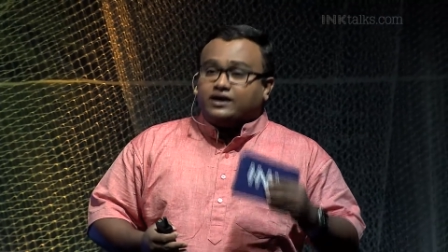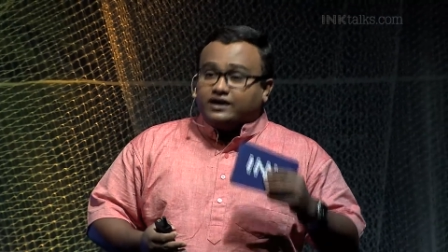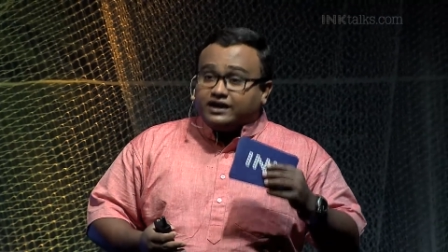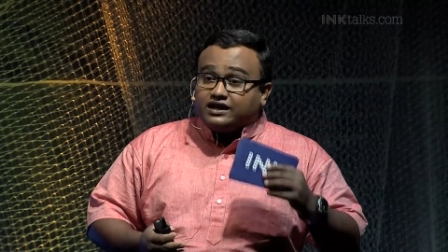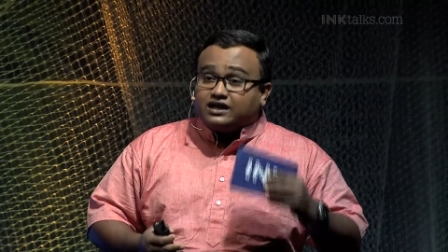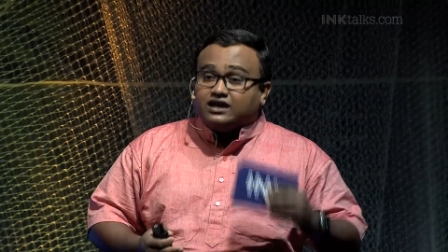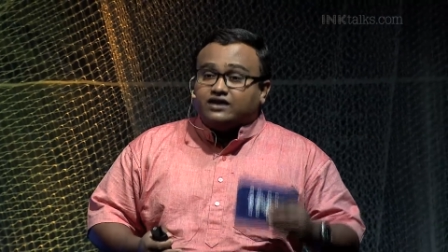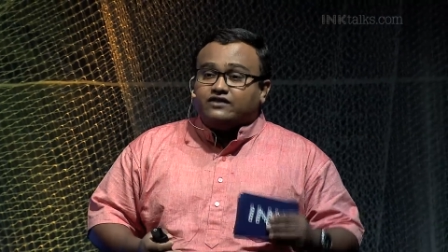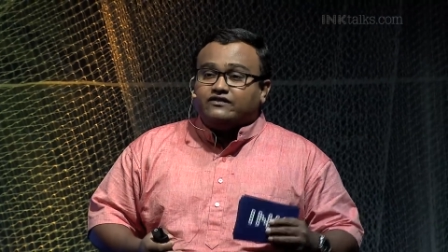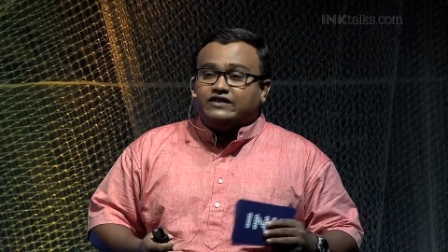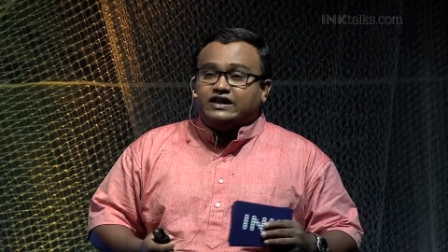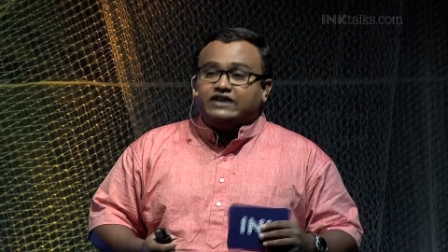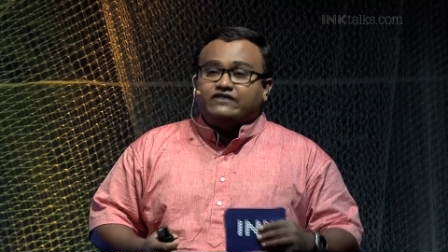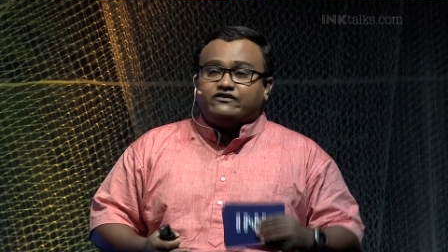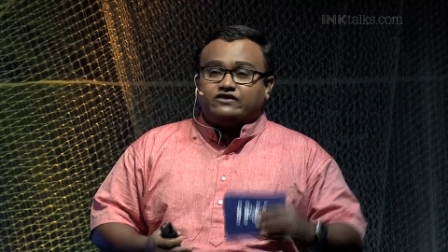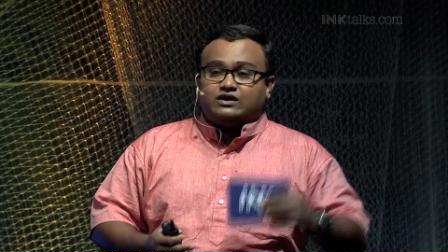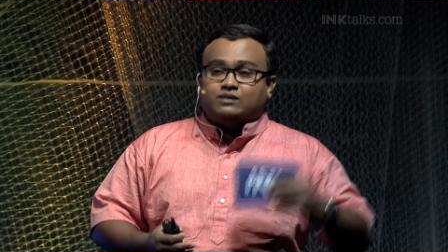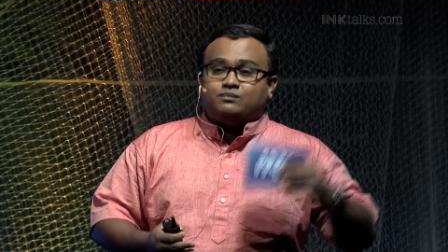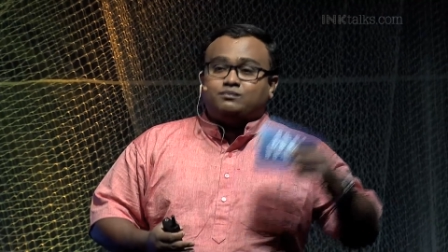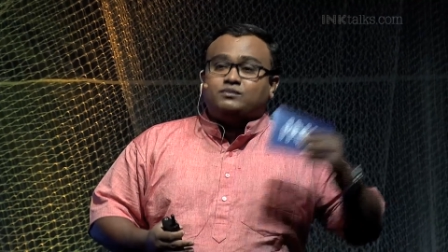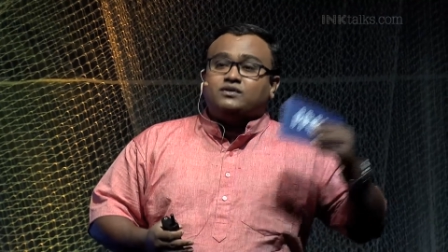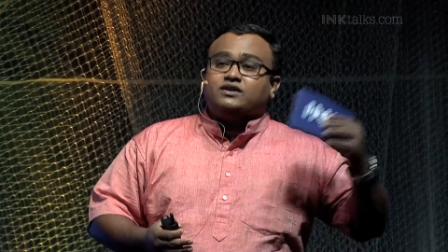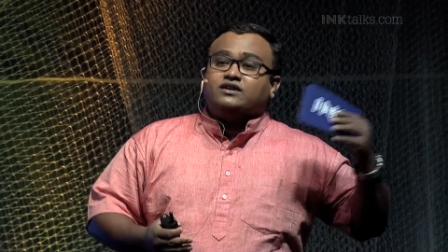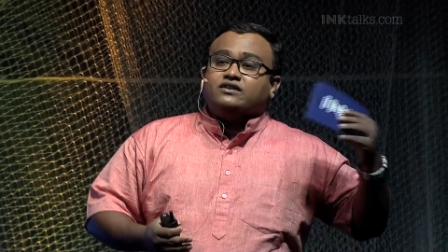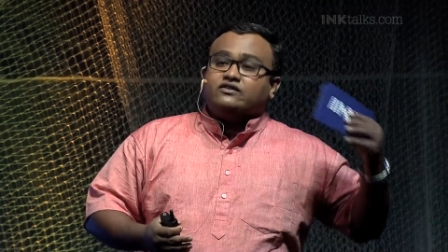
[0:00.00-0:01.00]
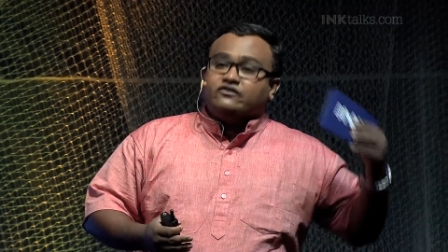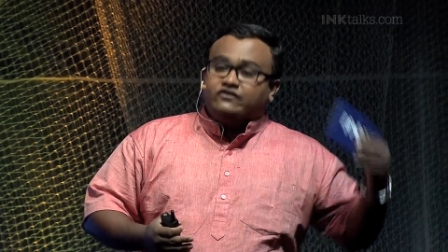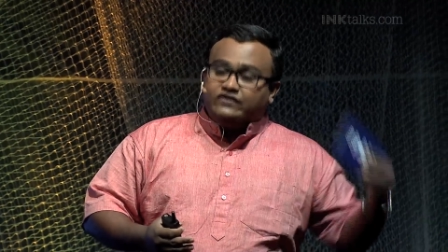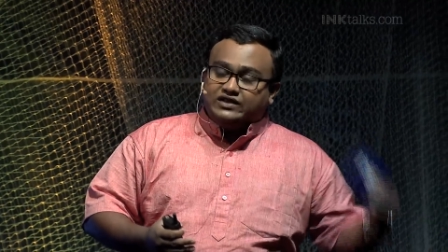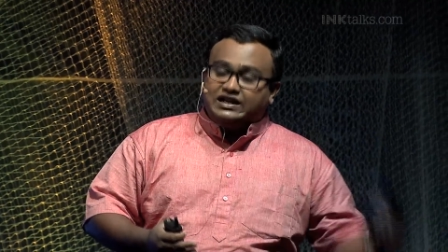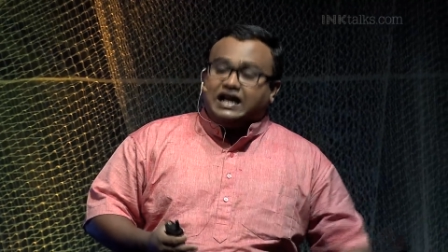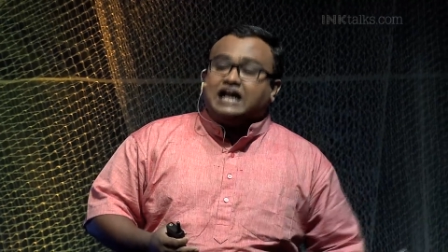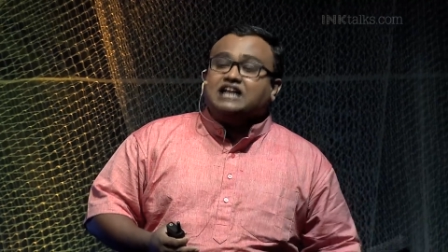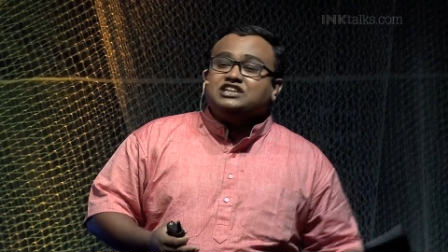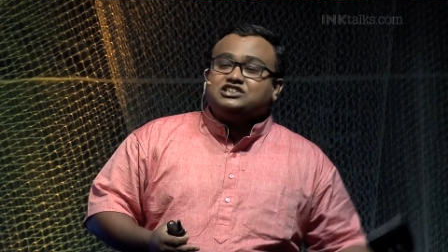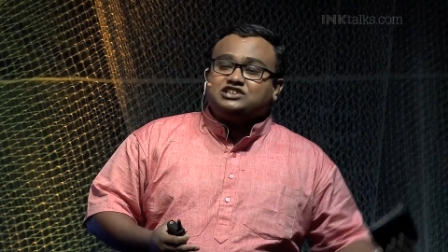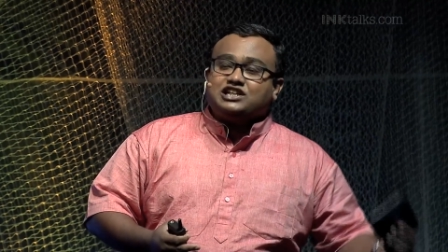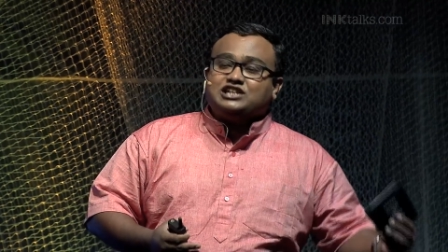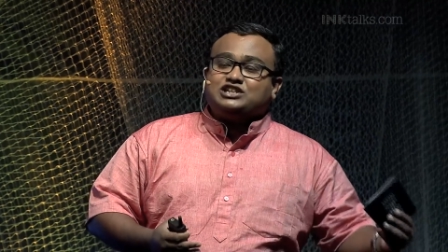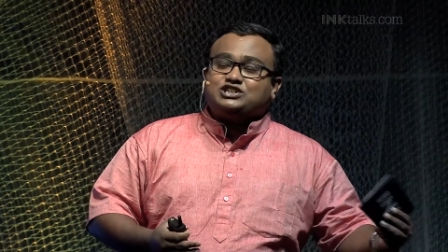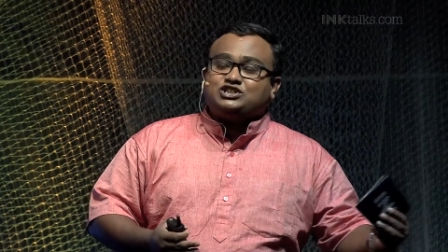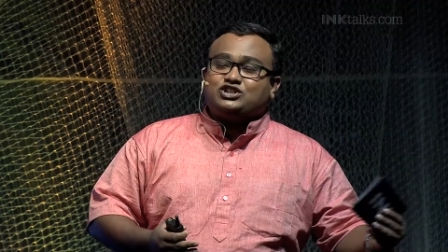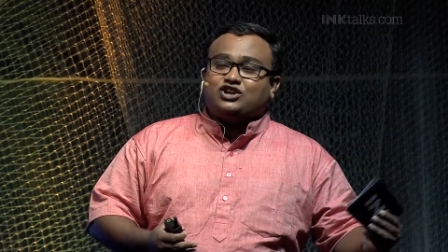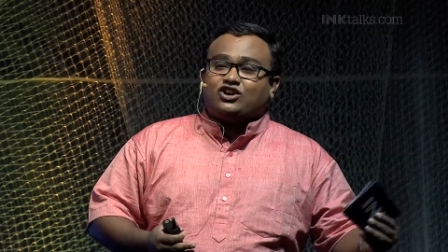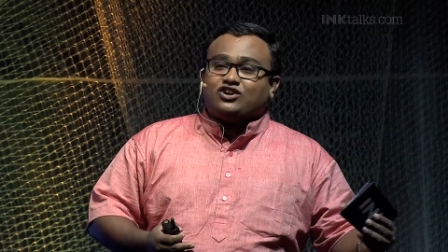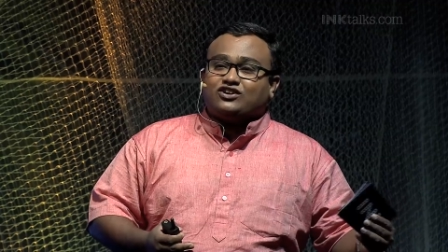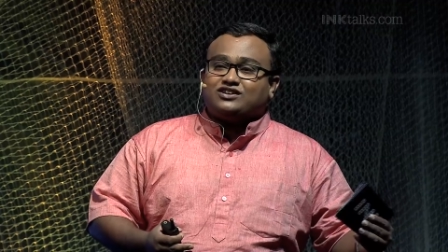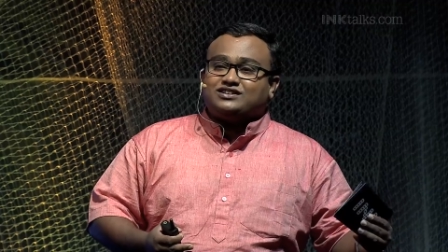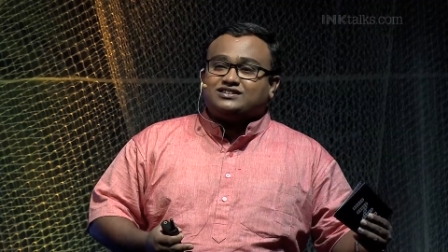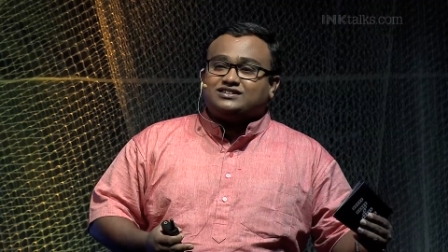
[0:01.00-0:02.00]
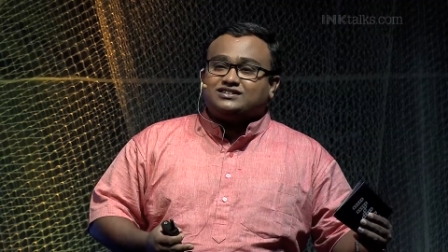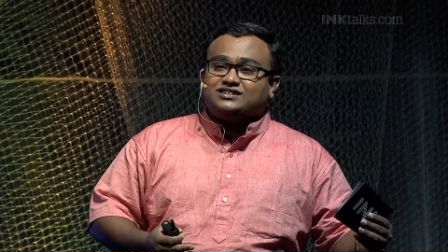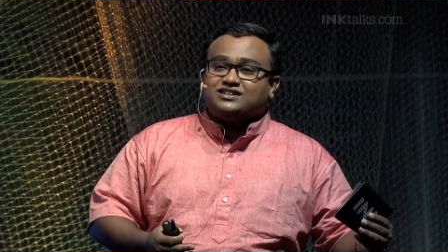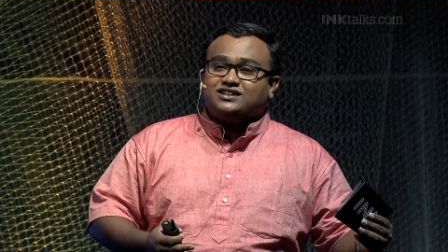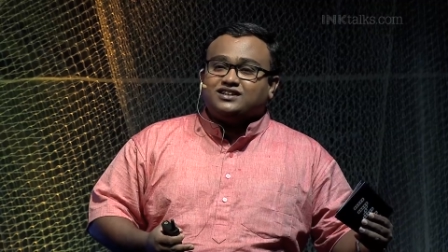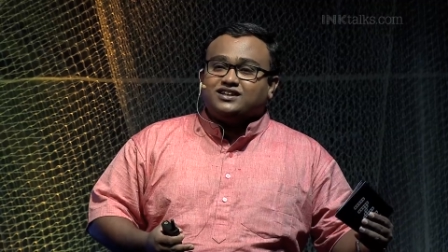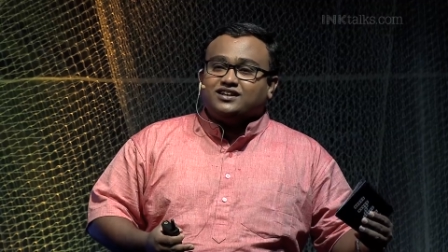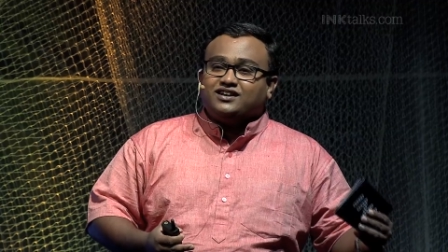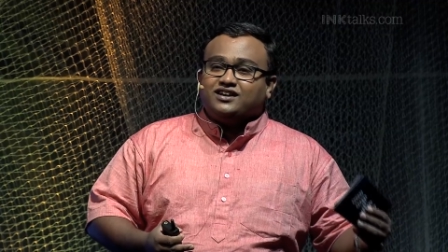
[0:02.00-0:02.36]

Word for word: recovering from financial shocks,